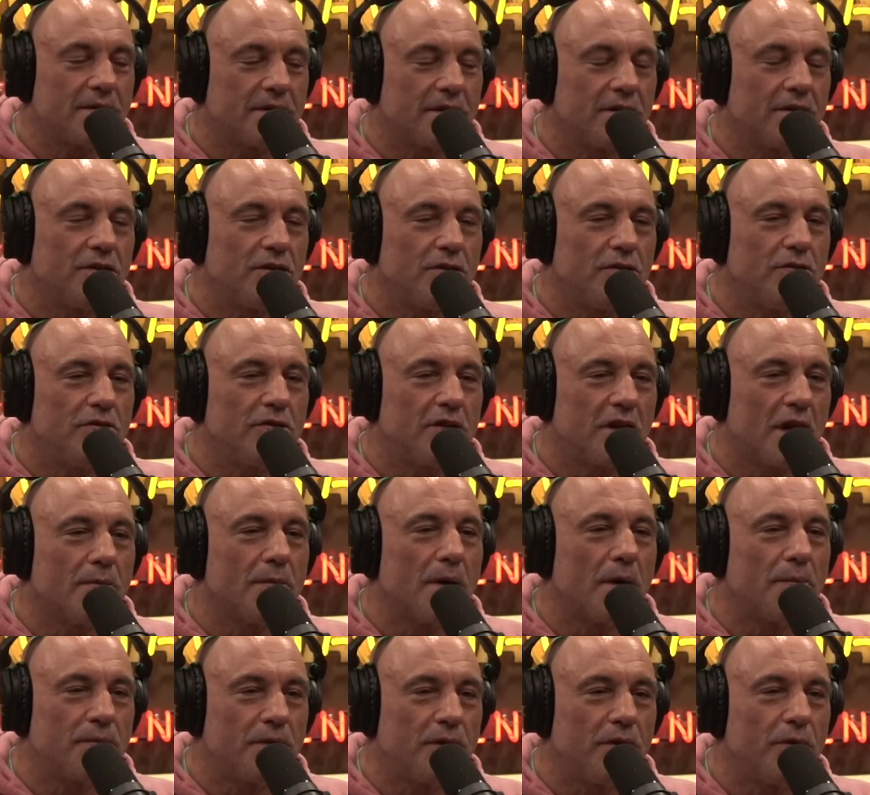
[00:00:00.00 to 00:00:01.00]
did a dude come
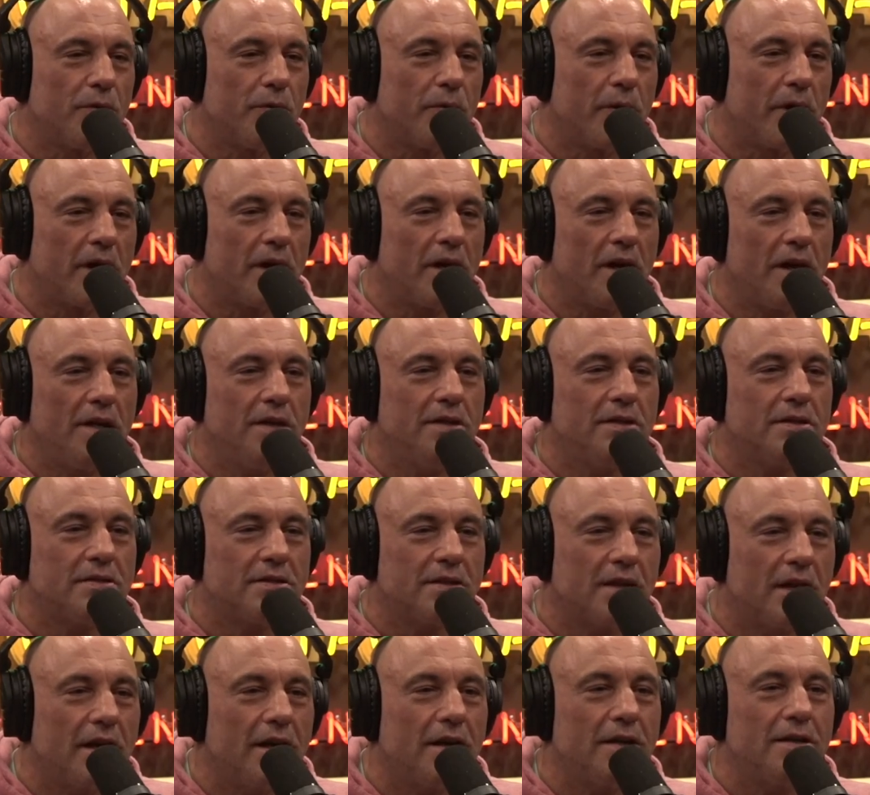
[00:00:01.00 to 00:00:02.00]
up to you and went
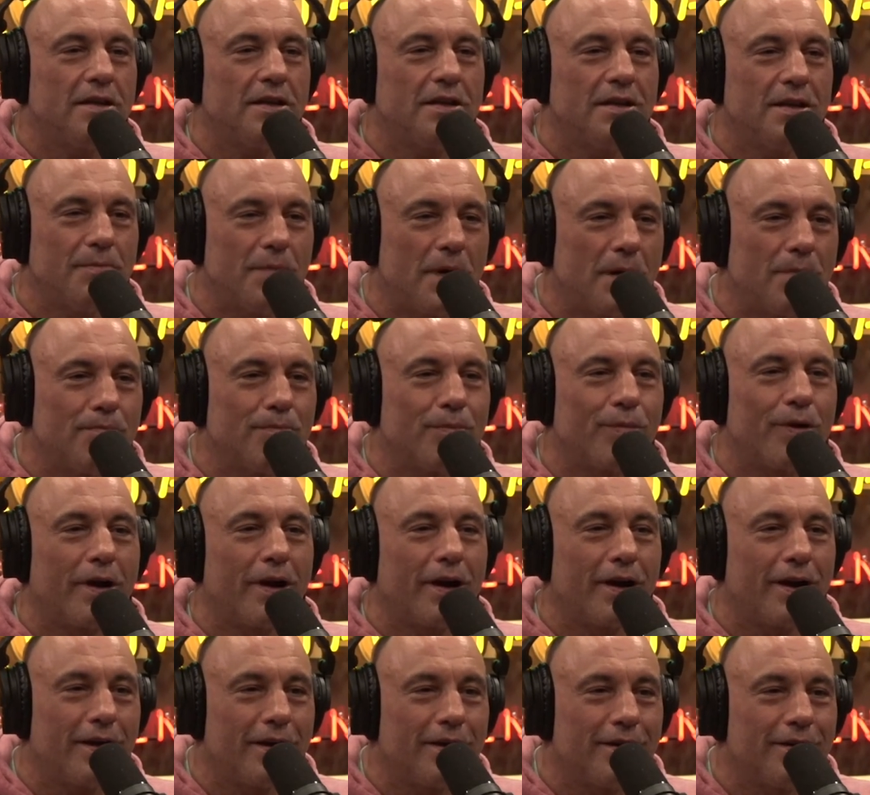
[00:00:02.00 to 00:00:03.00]
insane in the membrane? Oh